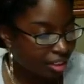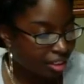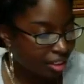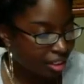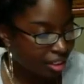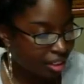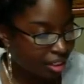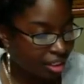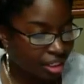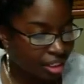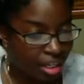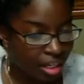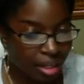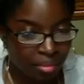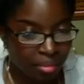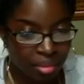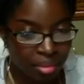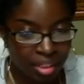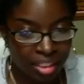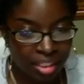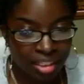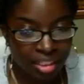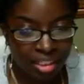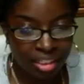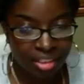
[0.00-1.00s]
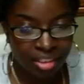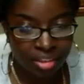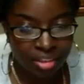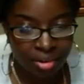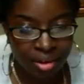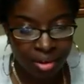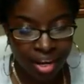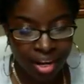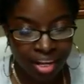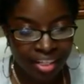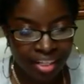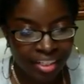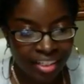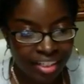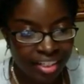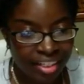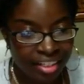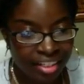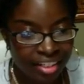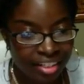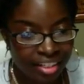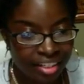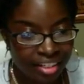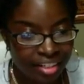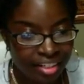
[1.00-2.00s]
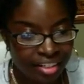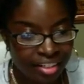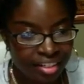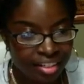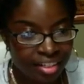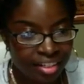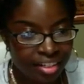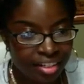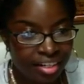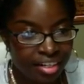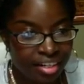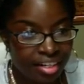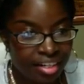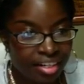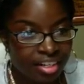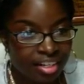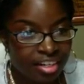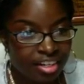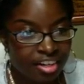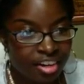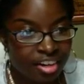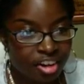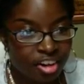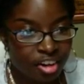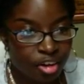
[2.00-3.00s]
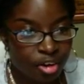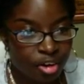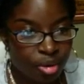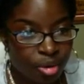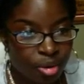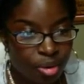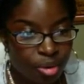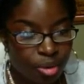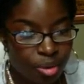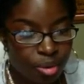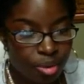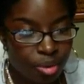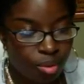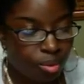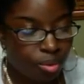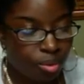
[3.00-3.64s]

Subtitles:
in the comments so I can know.